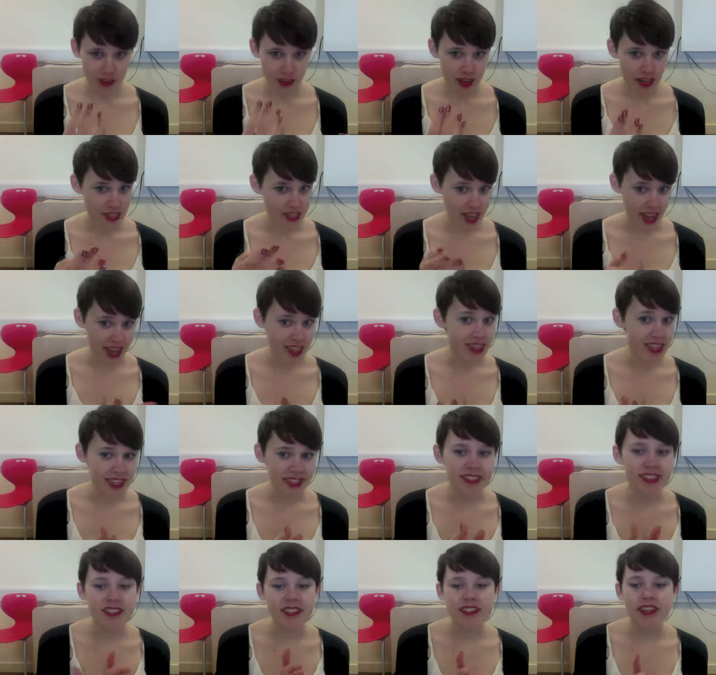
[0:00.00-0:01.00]
And yet in this,
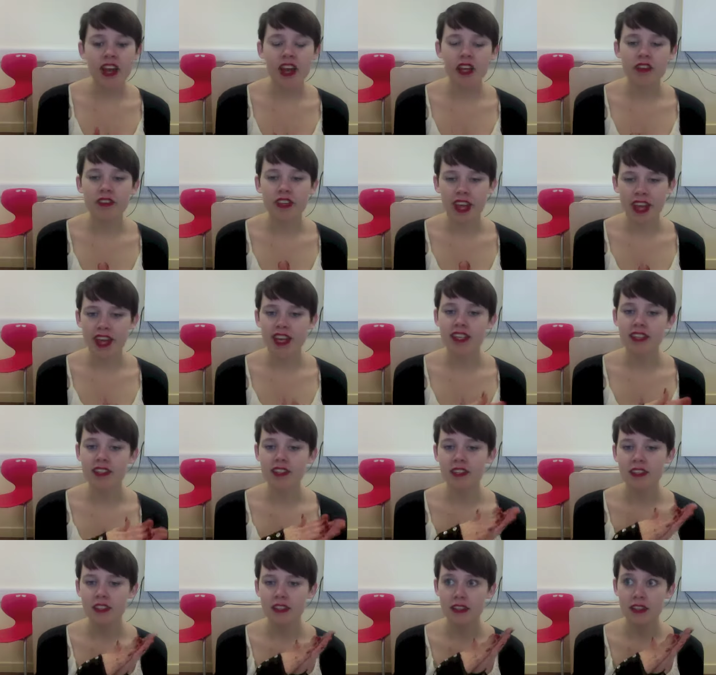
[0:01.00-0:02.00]
it's kind of, again,
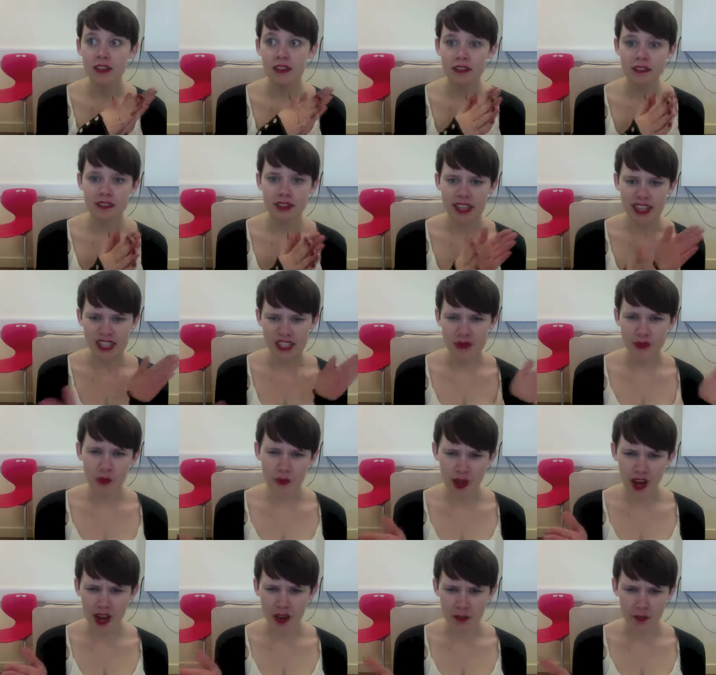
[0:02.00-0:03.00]
linked to
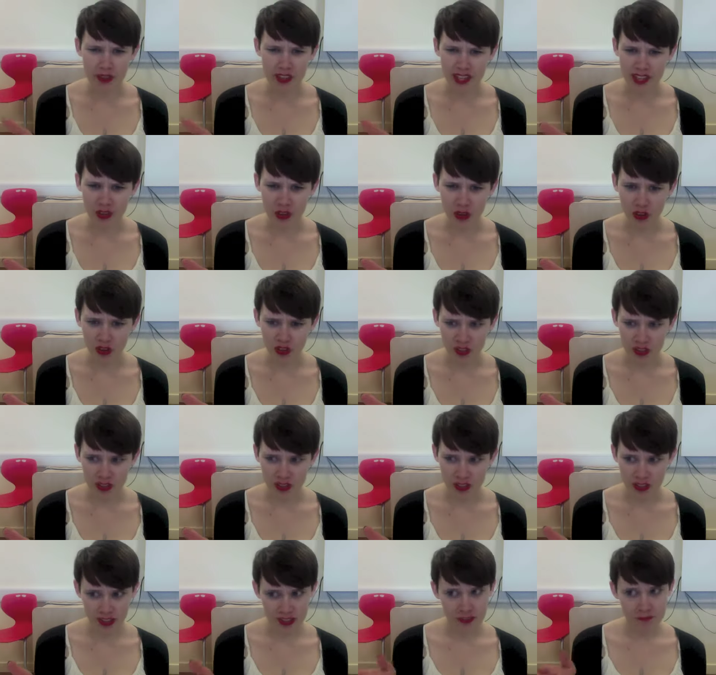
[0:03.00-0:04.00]
empowerment. They're not
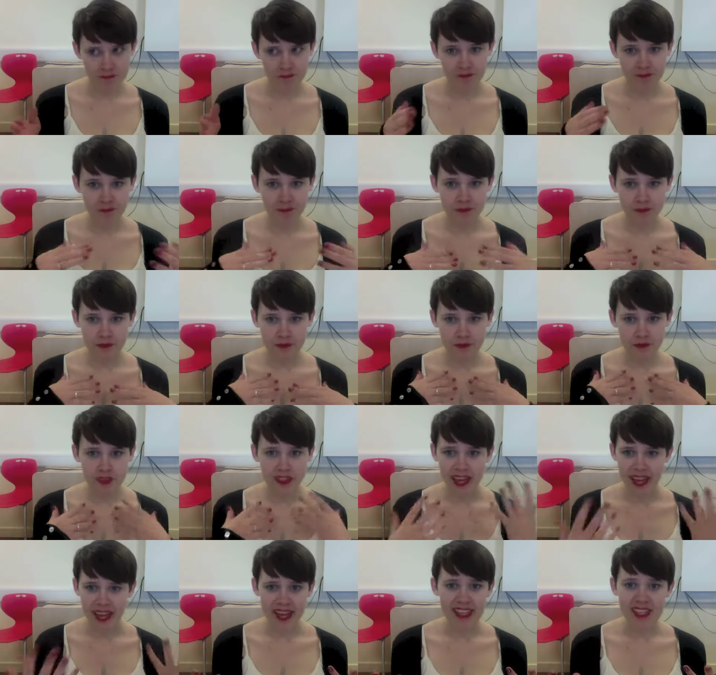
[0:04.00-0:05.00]

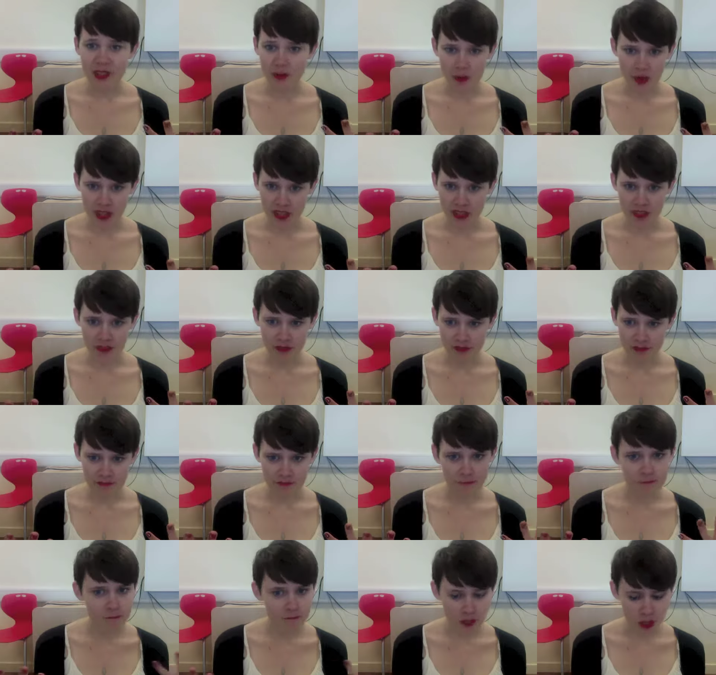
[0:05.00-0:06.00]
there to be
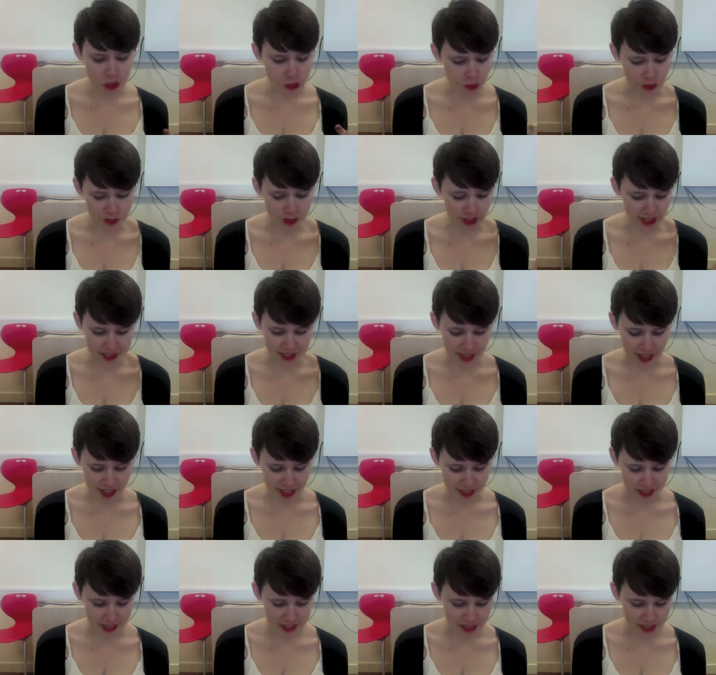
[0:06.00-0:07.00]
viewed like that.